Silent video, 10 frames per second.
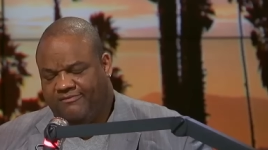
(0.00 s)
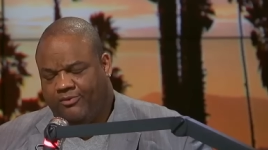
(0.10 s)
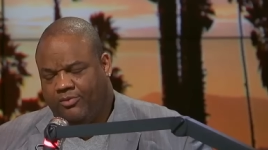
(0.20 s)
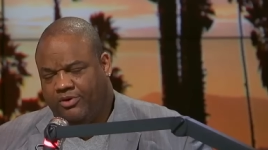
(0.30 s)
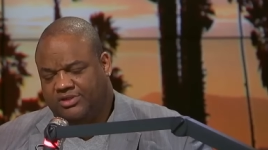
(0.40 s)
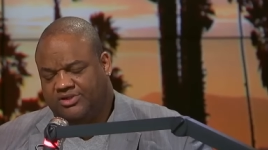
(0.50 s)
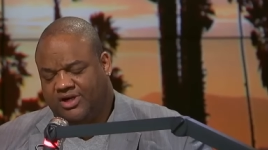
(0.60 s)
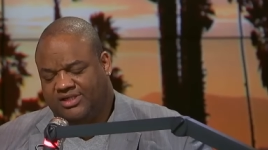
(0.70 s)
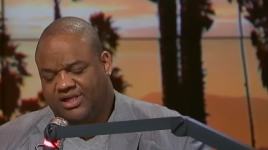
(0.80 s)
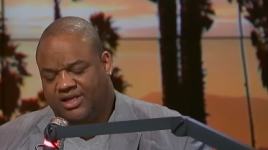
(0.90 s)
the Fort Worth
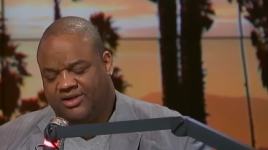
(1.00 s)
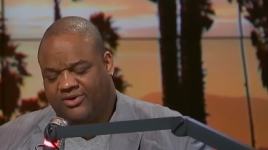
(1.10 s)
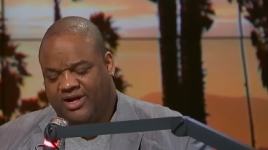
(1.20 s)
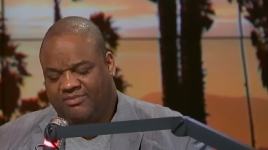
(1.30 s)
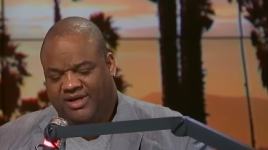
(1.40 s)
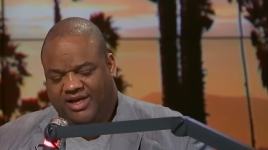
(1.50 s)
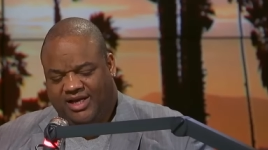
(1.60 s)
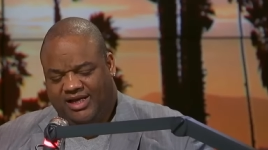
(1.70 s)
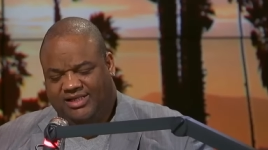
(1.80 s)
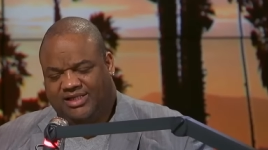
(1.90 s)
Star Telegram.
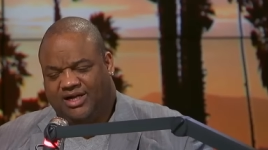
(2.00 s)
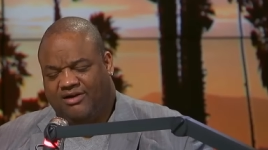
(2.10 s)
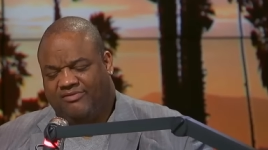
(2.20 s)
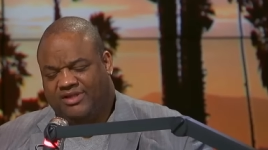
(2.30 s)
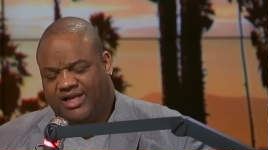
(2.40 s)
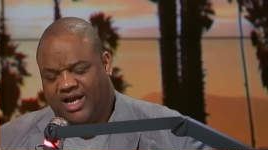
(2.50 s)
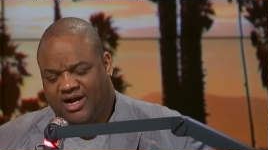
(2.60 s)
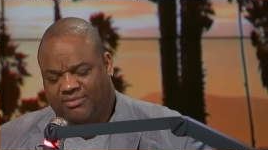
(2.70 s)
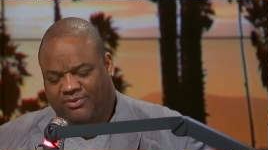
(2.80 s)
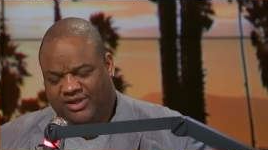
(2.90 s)
He's covered the
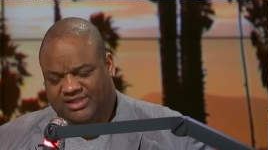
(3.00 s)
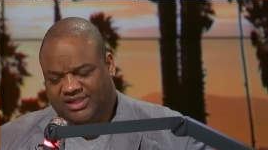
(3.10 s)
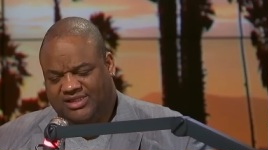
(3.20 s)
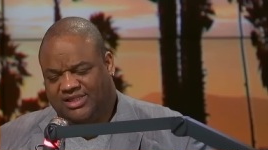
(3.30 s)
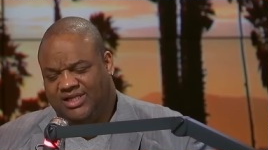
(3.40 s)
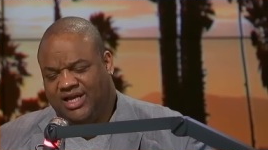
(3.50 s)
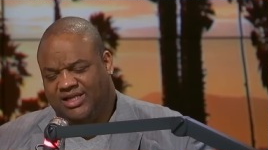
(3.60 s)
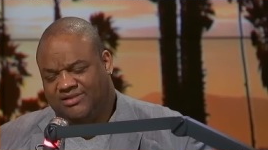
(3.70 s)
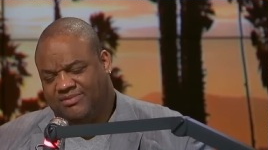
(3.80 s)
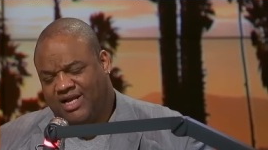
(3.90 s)
Cowboys since the
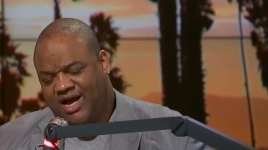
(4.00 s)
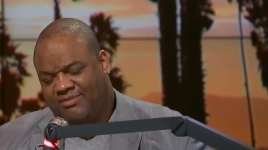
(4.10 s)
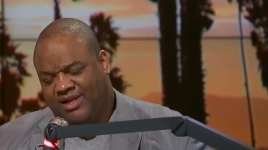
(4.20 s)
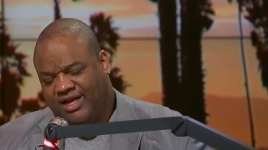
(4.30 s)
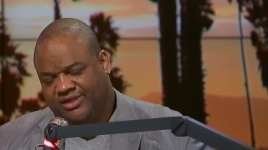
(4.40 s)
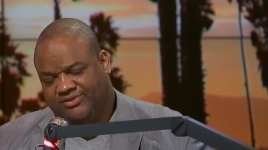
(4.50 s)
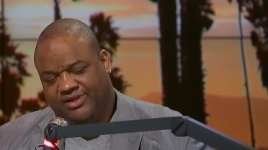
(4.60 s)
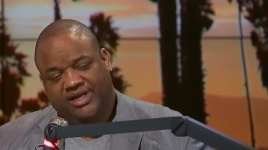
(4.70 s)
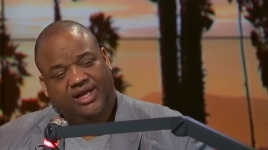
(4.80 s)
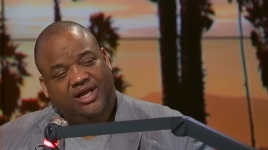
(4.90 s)
days of Tom
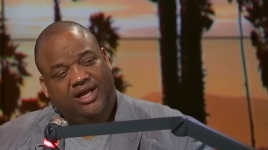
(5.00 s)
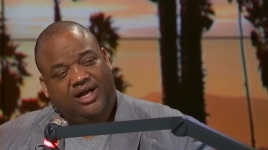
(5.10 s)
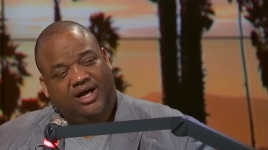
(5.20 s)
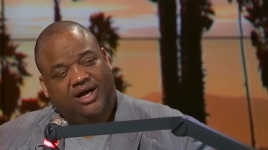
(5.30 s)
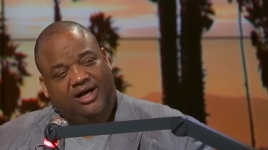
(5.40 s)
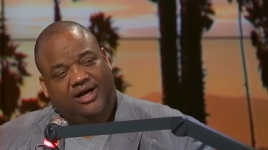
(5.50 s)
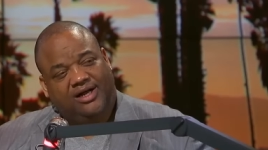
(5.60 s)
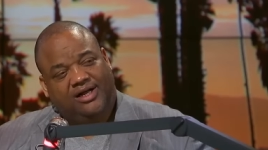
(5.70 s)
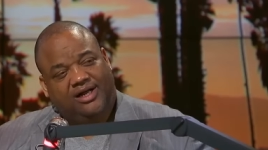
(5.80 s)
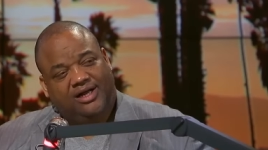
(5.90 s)
Landry. Uh,
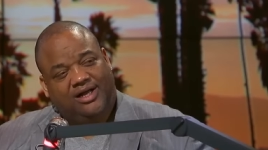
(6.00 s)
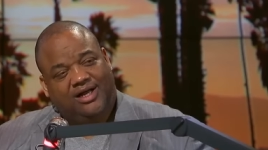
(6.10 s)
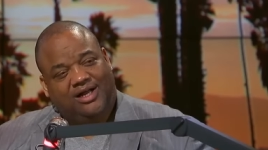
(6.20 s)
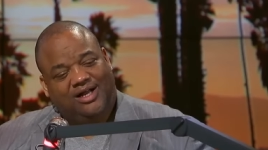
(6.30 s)
yeah, it feels that